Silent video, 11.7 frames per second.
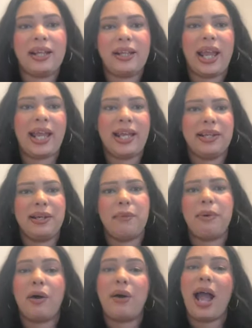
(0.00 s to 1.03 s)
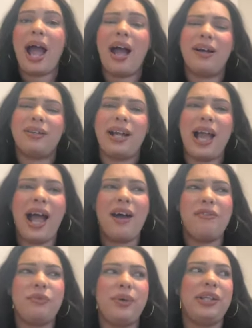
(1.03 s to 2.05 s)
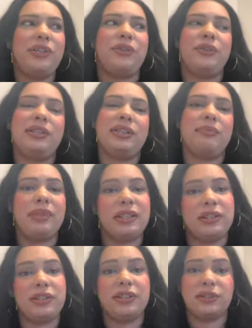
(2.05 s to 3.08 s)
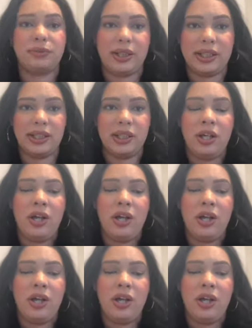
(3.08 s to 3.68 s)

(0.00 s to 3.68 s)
And about halfway through the semester is when